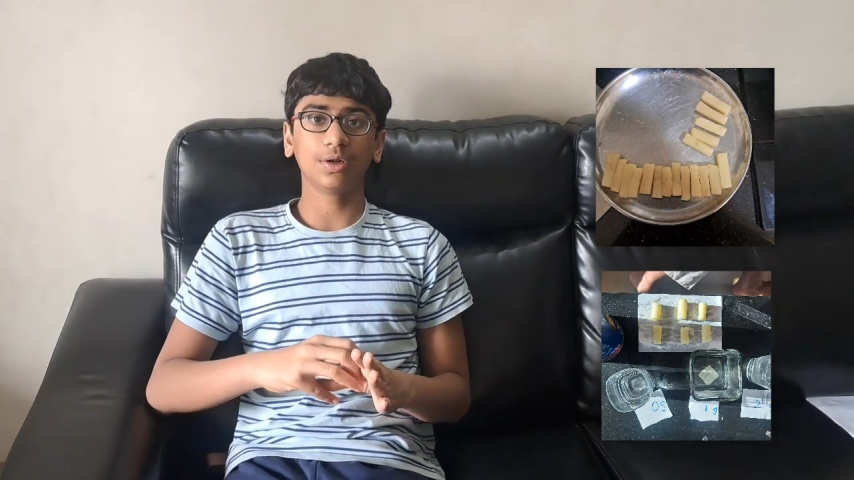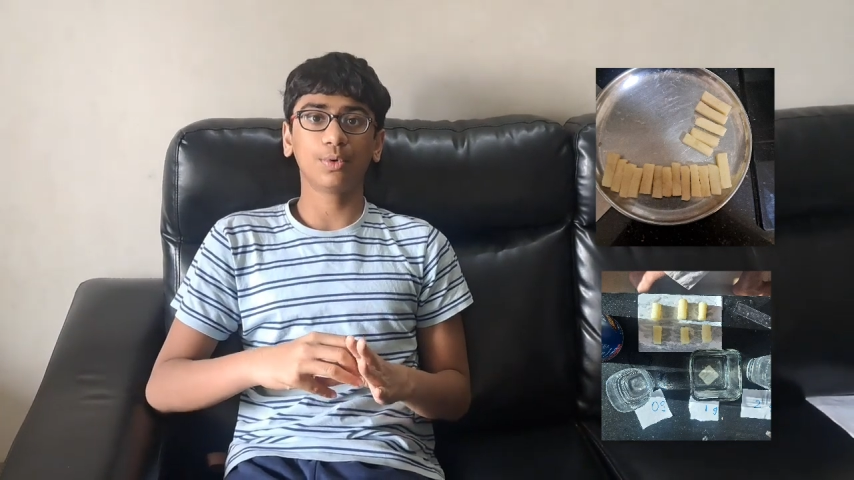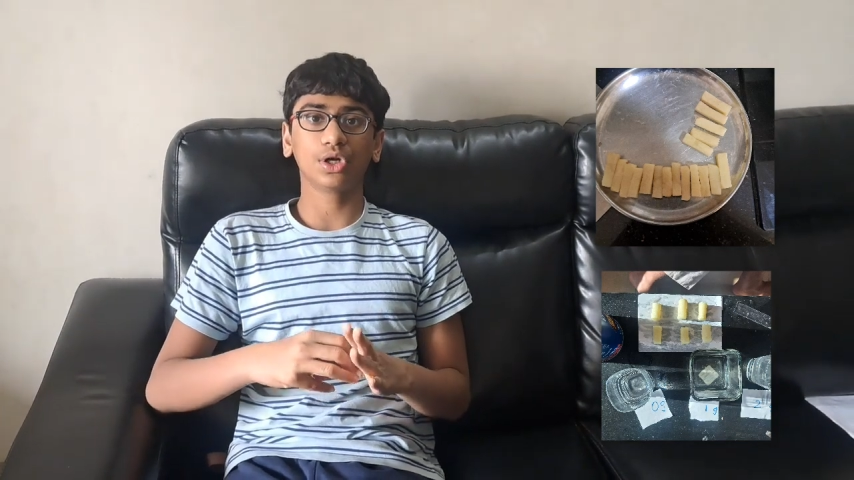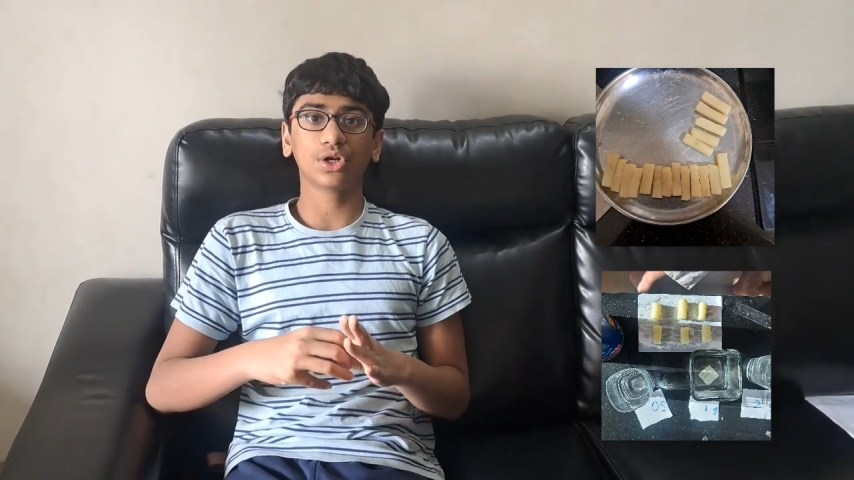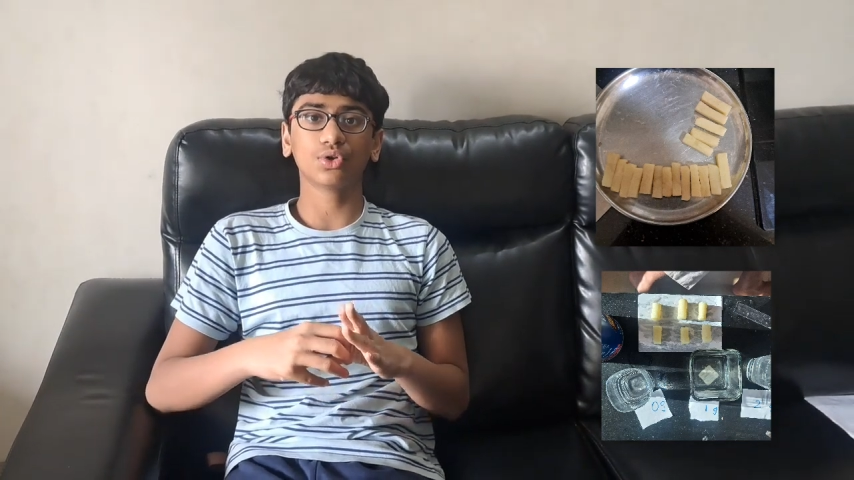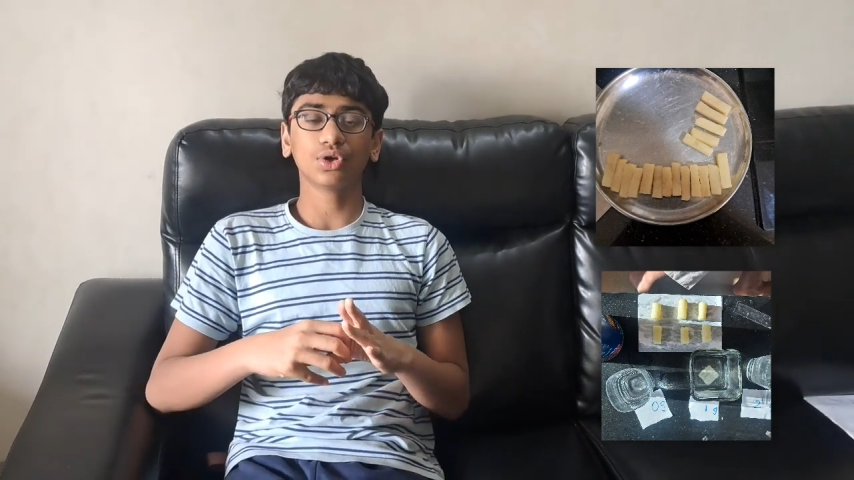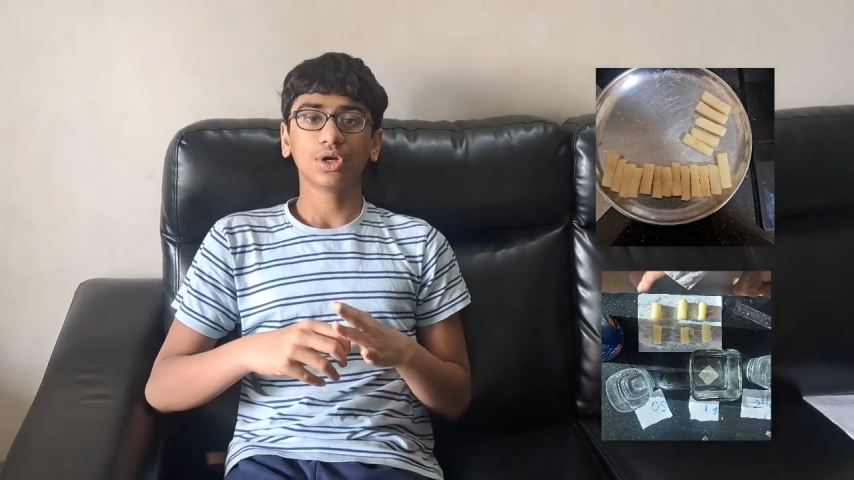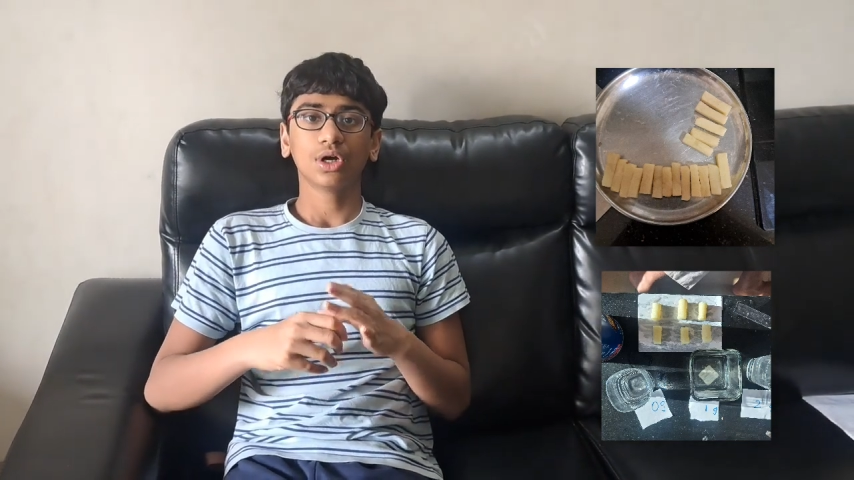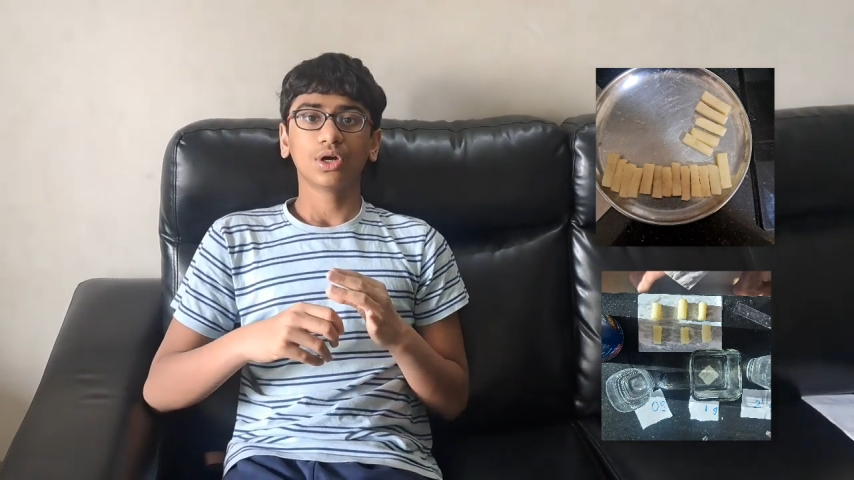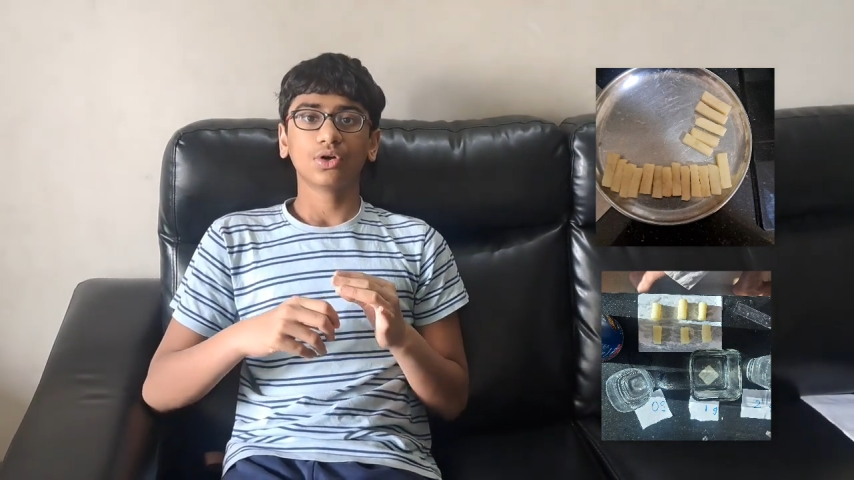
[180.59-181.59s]
potato
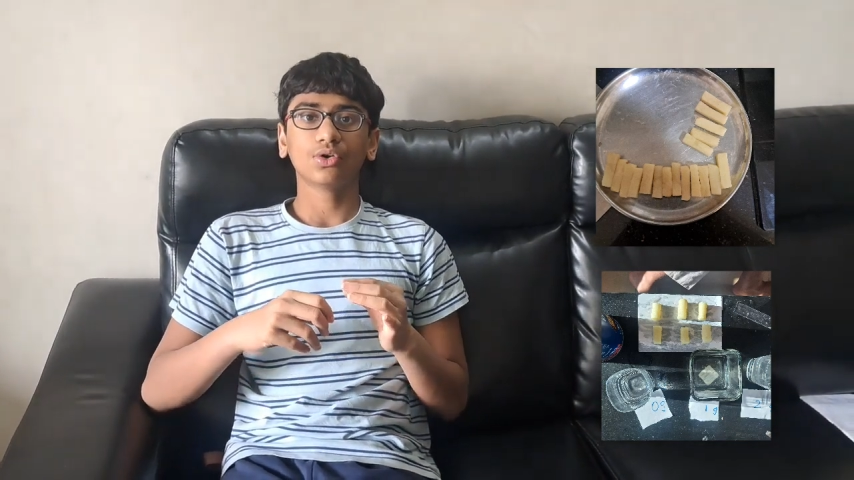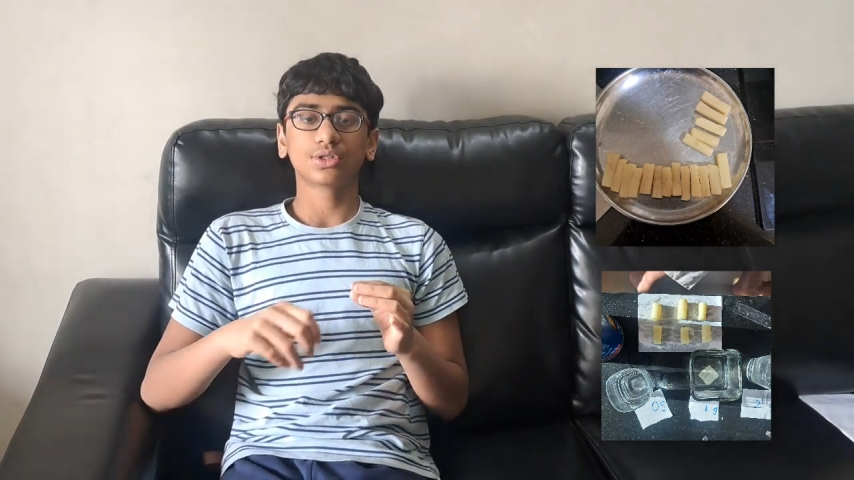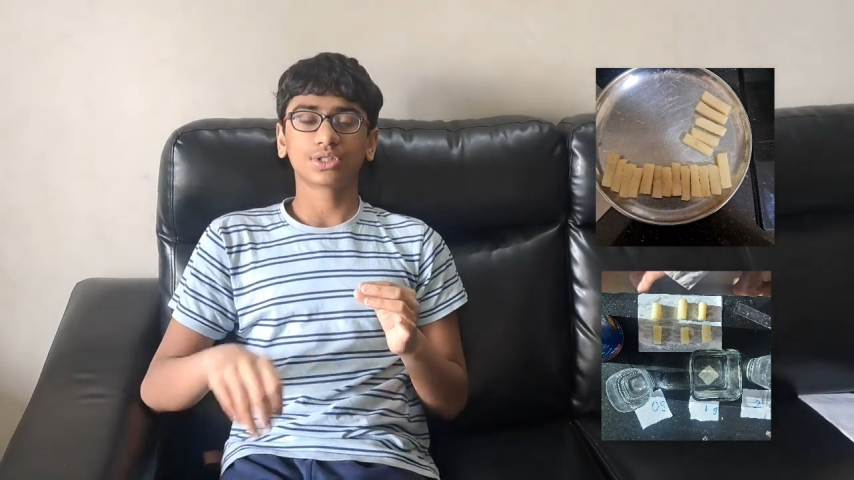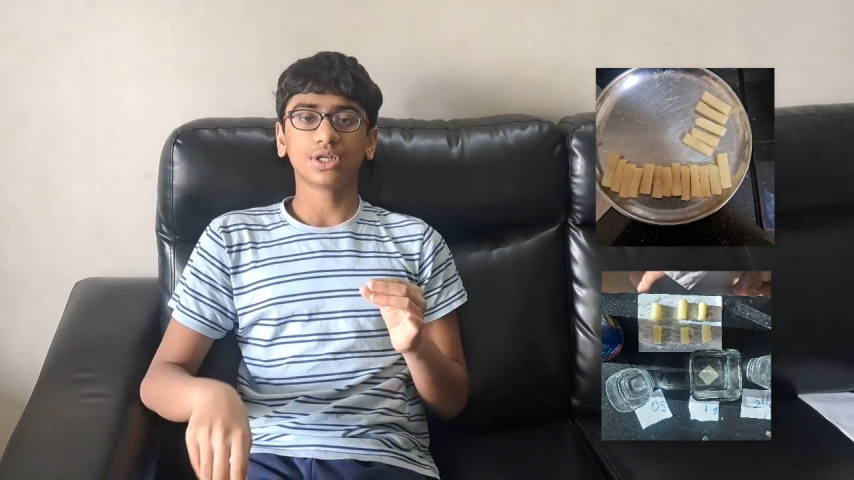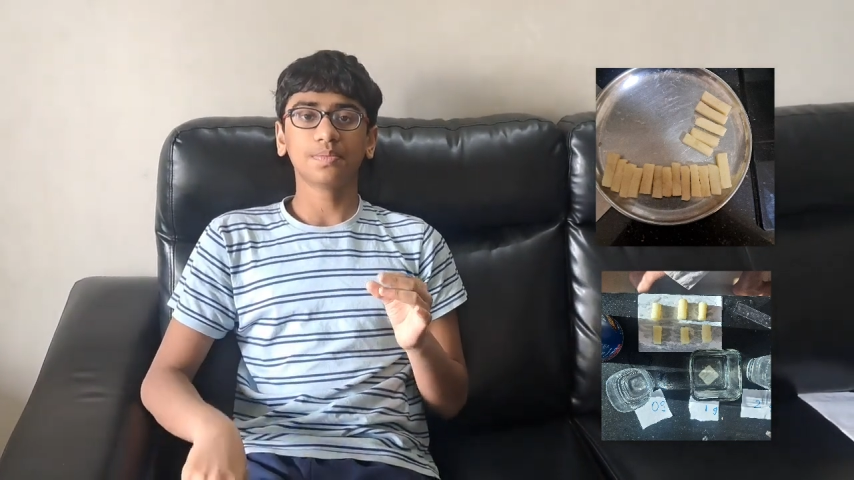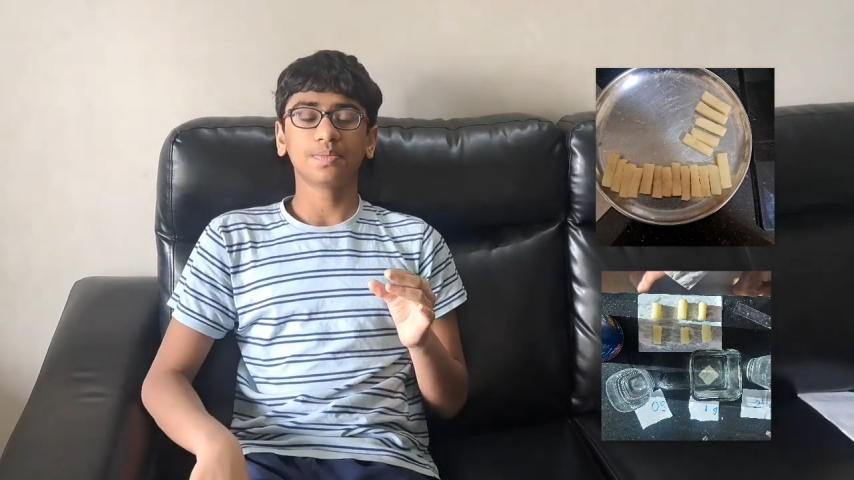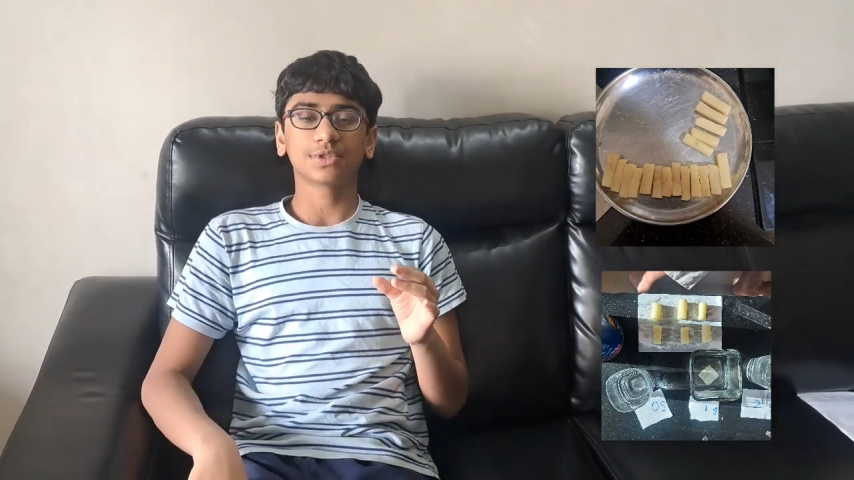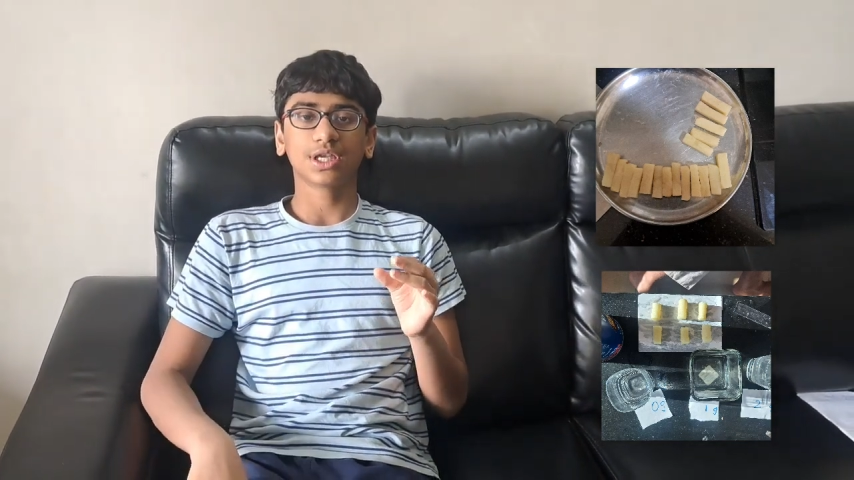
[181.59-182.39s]
strips